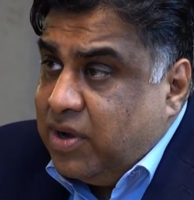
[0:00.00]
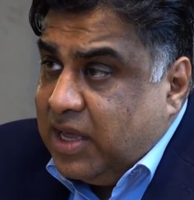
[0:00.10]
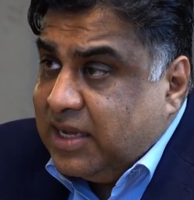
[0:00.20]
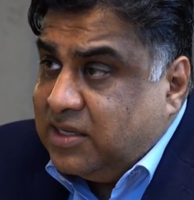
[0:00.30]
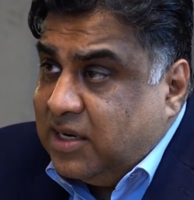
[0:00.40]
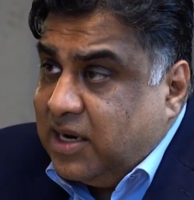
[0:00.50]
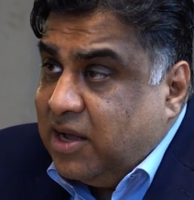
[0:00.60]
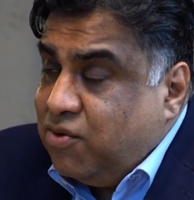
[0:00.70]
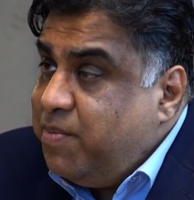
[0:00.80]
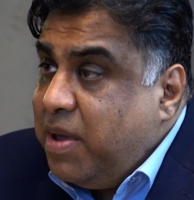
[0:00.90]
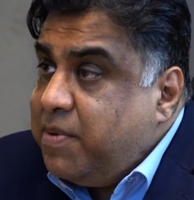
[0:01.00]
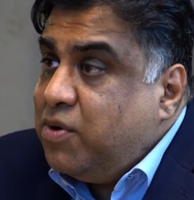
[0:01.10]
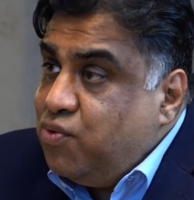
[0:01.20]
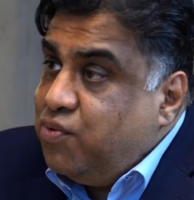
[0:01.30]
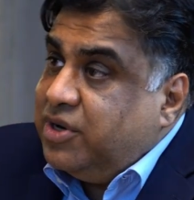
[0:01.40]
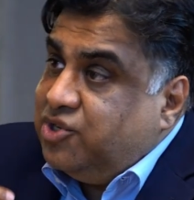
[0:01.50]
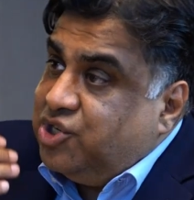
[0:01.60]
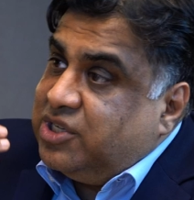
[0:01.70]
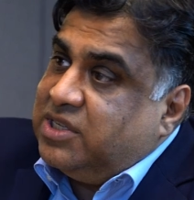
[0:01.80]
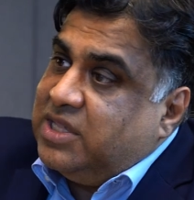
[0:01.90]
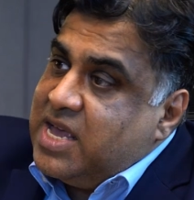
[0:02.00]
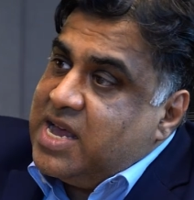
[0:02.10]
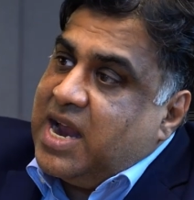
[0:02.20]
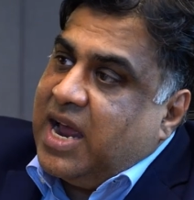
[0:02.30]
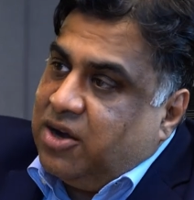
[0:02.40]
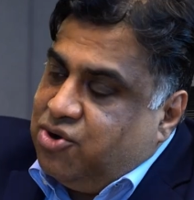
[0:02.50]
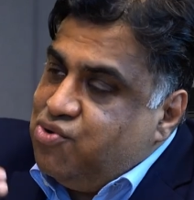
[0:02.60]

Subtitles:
yesterday, people who were just there